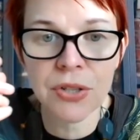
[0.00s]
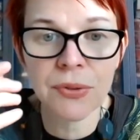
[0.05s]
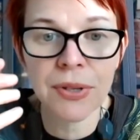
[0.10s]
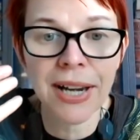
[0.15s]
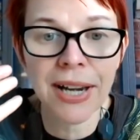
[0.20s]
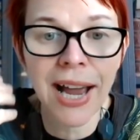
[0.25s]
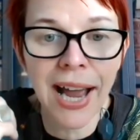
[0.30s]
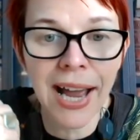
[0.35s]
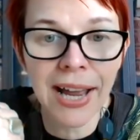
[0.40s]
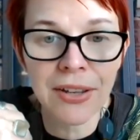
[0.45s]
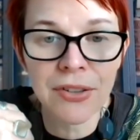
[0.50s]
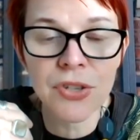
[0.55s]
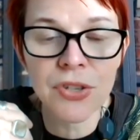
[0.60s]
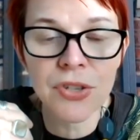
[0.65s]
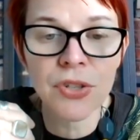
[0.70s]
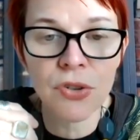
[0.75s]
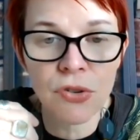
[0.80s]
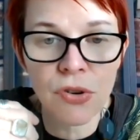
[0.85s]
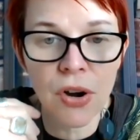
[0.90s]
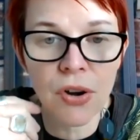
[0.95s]
to enhance
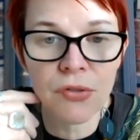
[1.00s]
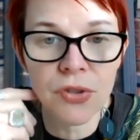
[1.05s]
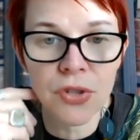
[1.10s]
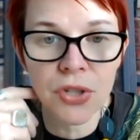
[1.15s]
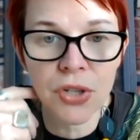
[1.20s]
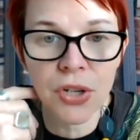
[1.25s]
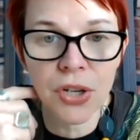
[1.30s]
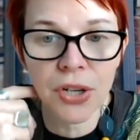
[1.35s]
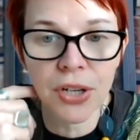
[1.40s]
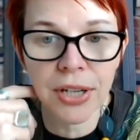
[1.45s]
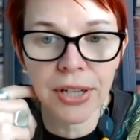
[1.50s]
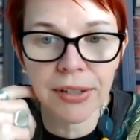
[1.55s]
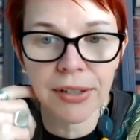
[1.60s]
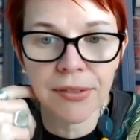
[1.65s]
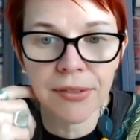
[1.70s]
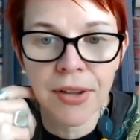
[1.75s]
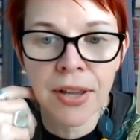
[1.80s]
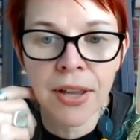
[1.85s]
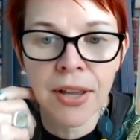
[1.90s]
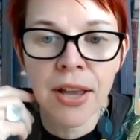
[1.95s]
your own journey.
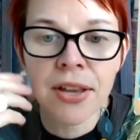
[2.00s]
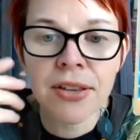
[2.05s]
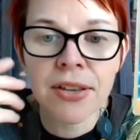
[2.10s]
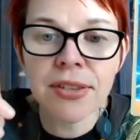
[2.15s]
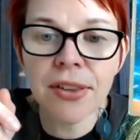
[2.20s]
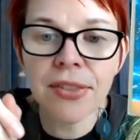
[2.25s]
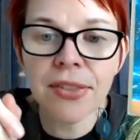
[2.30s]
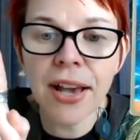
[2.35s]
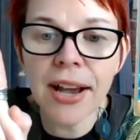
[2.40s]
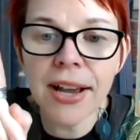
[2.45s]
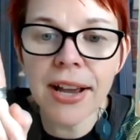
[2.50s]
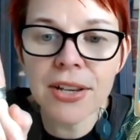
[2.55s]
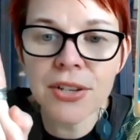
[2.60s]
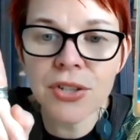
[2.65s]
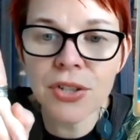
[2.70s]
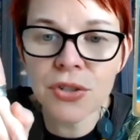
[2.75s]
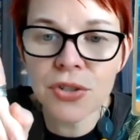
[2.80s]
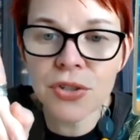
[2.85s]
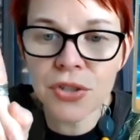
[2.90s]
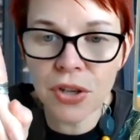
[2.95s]
So that is
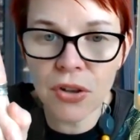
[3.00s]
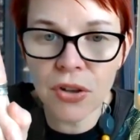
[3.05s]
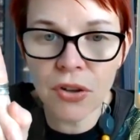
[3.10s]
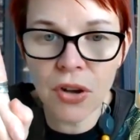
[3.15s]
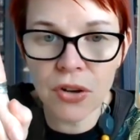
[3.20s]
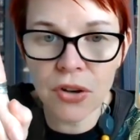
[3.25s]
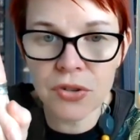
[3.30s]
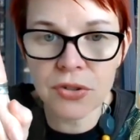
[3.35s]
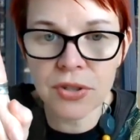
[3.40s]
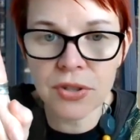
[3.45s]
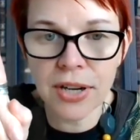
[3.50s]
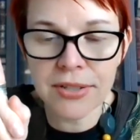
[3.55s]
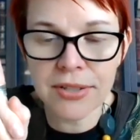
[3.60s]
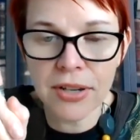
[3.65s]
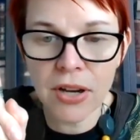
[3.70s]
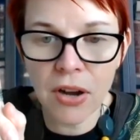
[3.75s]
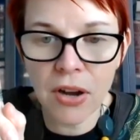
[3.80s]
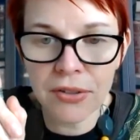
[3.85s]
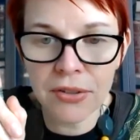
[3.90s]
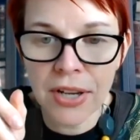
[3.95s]
your soul contracts
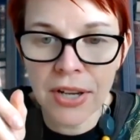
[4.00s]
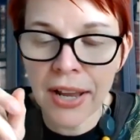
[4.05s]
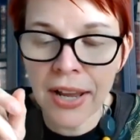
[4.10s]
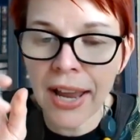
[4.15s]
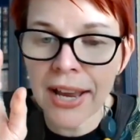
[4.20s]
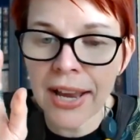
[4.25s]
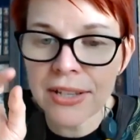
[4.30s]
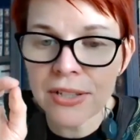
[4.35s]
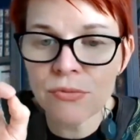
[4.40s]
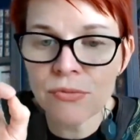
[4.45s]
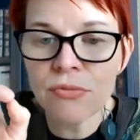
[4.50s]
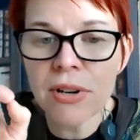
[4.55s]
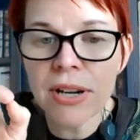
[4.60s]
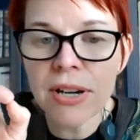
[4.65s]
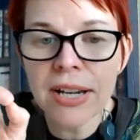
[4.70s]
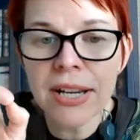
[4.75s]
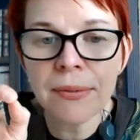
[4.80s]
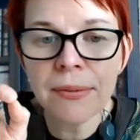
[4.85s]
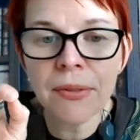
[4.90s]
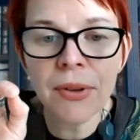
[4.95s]
card. It's a
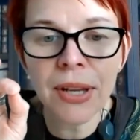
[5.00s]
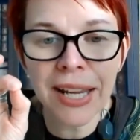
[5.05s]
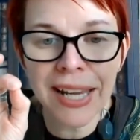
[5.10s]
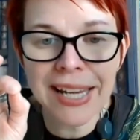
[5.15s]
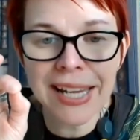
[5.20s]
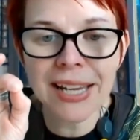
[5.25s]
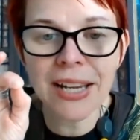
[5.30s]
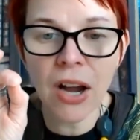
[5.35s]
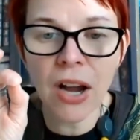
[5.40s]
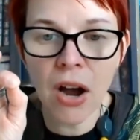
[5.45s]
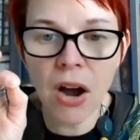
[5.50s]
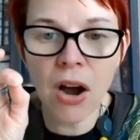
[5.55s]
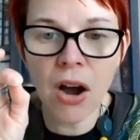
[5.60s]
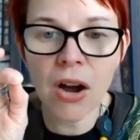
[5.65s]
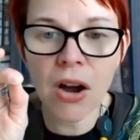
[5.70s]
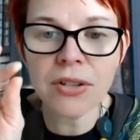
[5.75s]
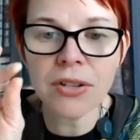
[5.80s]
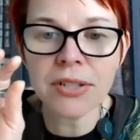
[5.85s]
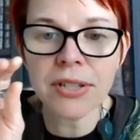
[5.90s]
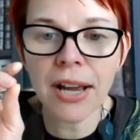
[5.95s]
really key
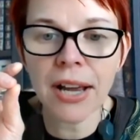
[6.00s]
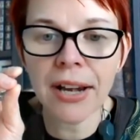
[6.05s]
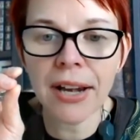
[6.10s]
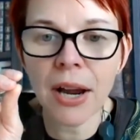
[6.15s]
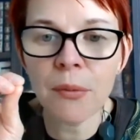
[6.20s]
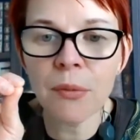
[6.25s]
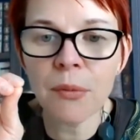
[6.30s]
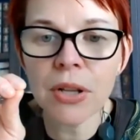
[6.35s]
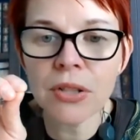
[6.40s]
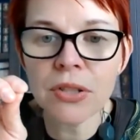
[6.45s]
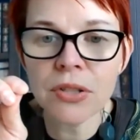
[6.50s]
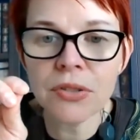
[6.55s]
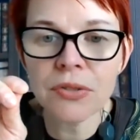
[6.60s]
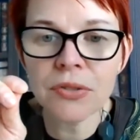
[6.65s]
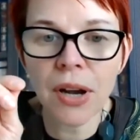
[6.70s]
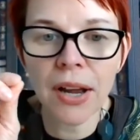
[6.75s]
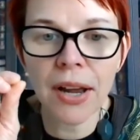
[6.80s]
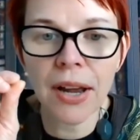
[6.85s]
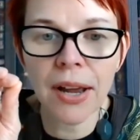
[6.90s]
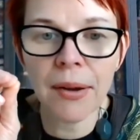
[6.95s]
card, and I will do
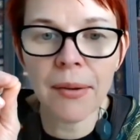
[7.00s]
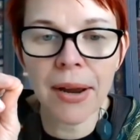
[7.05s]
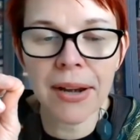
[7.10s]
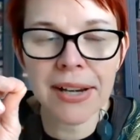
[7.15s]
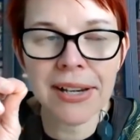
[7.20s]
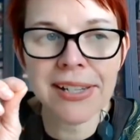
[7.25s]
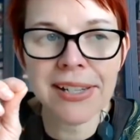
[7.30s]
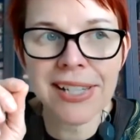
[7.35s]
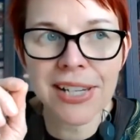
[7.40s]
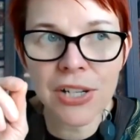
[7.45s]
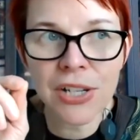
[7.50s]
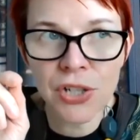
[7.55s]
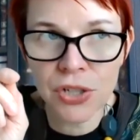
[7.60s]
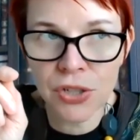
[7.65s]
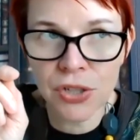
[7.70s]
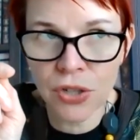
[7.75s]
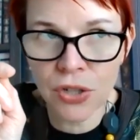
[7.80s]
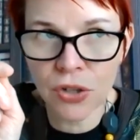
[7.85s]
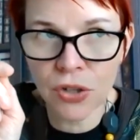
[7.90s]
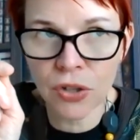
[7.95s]
an
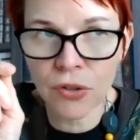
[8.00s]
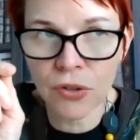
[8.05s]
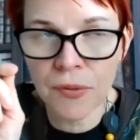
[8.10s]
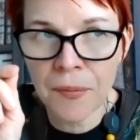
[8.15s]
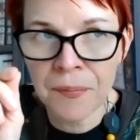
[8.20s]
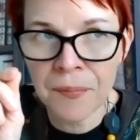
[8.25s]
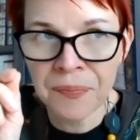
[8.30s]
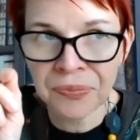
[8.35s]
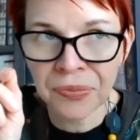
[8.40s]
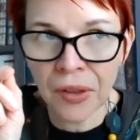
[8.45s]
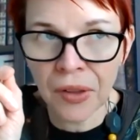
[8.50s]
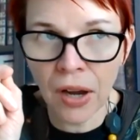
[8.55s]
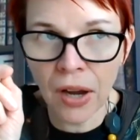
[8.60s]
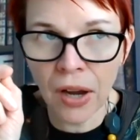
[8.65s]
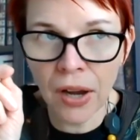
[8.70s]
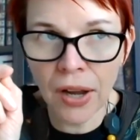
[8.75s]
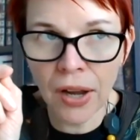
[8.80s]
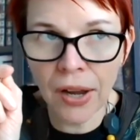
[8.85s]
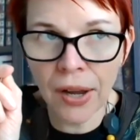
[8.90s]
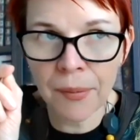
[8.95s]
additional
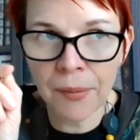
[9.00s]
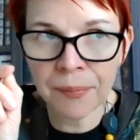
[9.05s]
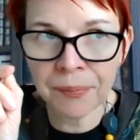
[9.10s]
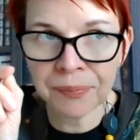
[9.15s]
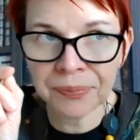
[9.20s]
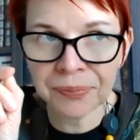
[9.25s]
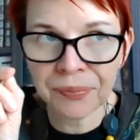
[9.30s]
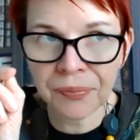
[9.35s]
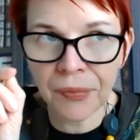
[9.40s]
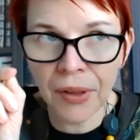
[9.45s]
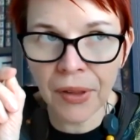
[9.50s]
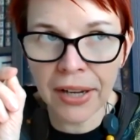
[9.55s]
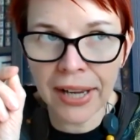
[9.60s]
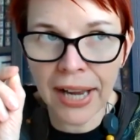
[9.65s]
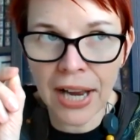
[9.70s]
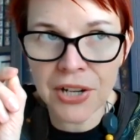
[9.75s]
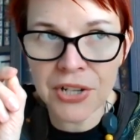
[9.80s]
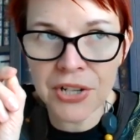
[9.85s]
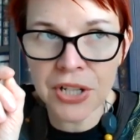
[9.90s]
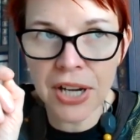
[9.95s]

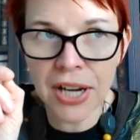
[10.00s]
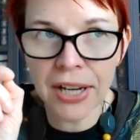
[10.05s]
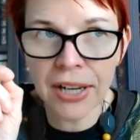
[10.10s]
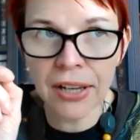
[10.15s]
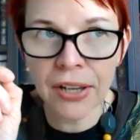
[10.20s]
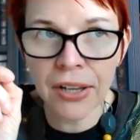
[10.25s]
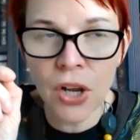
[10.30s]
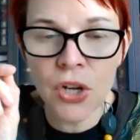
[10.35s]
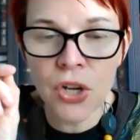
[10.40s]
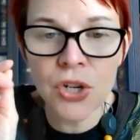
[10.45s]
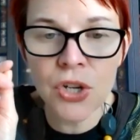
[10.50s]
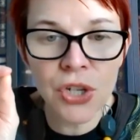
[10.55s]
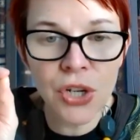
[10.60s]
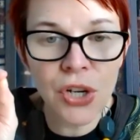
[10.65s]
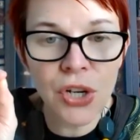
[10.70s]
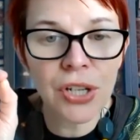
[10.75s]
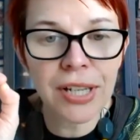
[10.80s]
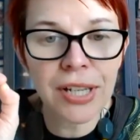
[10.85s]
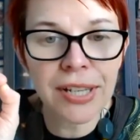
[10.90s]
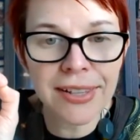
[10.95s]
Akashic
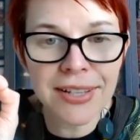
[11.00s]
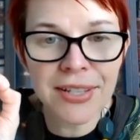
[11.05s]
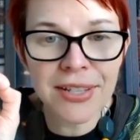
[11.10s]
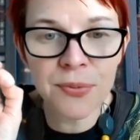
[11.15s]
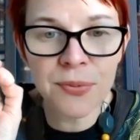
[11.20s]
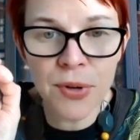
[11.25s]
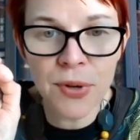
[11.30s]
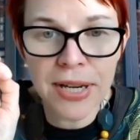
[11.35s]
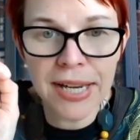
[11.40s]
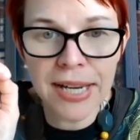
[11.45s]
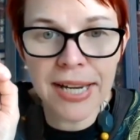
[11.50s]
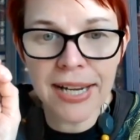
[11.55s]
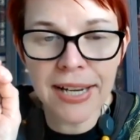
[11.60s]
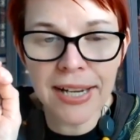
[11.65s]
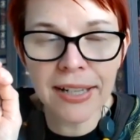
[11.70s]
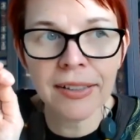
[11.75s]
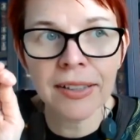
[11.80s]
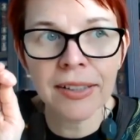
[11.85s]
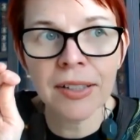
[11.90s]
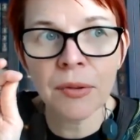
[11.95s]
journey this
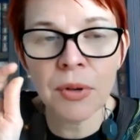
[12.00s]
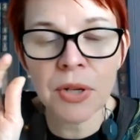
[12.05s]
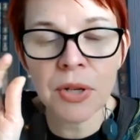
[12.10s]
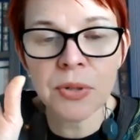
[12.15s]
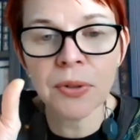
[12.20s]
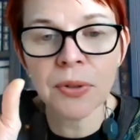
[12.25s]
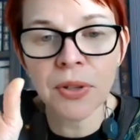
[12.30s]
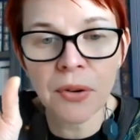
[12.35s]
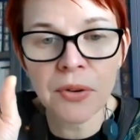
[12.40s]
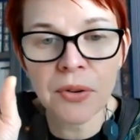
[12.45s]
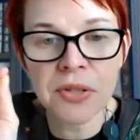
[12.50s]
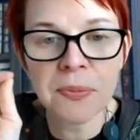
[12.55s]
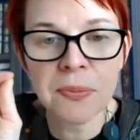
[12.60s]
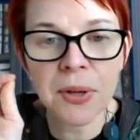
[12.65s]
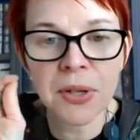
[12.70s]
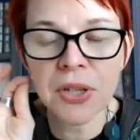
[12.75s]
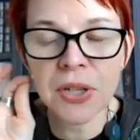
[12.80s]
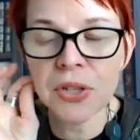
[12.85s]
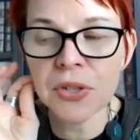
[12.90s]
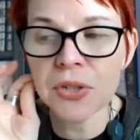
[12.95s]
week, which will go onto
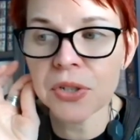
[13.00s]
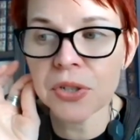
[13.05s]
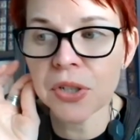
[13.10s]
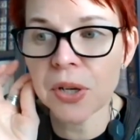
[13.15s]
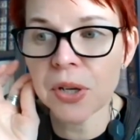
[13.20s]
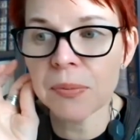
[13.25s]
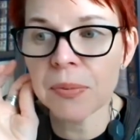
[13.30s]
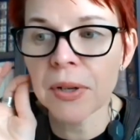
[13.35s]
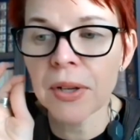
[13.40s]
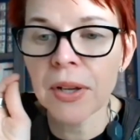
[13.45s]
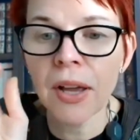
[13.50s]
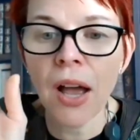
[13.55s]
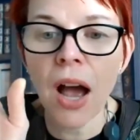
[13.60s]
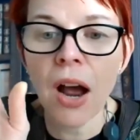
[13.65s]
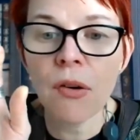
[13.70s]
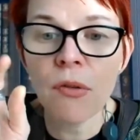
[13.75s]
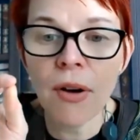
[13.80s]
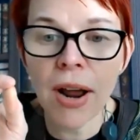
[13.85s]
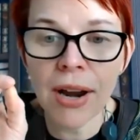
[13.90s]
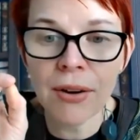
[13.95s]
my YouTube,
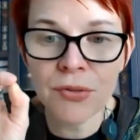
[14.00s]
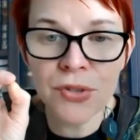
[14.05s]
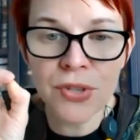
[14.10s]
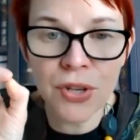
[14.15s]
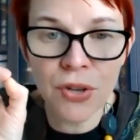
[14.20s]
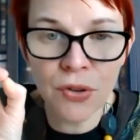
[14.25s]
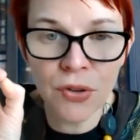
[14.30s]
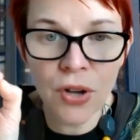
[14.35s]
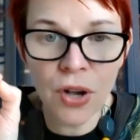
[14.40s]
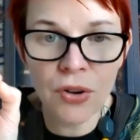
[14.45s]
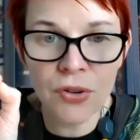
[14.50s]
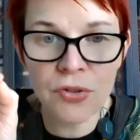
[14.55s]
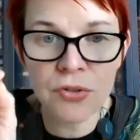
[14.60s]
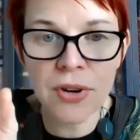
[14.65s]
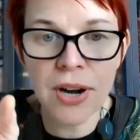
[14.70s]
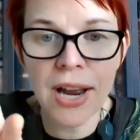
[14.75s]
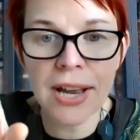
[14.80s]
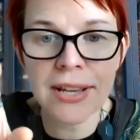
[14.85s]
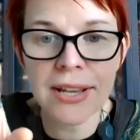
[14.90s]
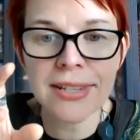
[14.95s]
around soul
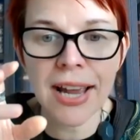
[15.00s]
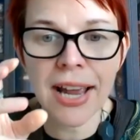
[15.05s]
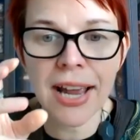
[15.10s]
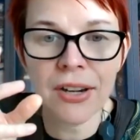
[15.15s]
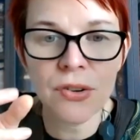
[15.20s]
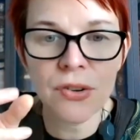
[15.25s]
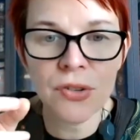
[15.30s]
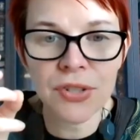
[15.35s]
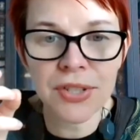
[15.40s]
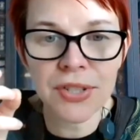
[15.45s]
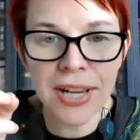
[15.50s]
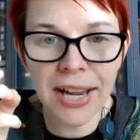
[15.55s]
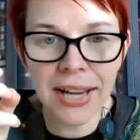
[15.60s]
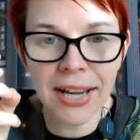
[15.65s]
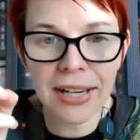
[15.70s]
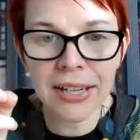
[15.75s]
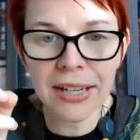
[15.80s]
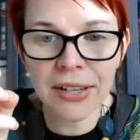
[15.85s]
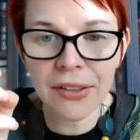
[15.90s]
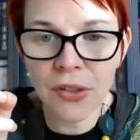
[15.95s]
contracts and
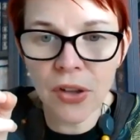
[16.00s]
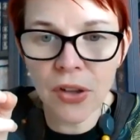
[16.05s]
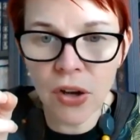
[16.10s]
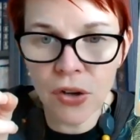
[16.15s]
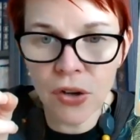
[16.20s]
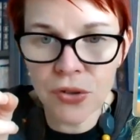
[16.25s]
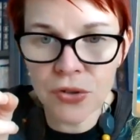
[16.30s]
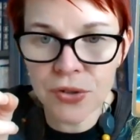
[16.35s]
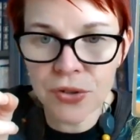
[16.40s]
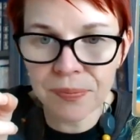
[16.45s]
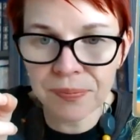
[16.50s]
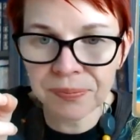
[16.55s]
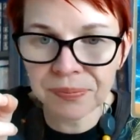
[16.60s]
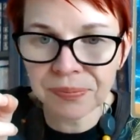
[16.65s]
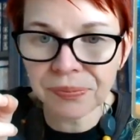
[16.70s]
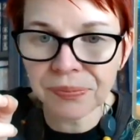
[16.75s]
untangling those.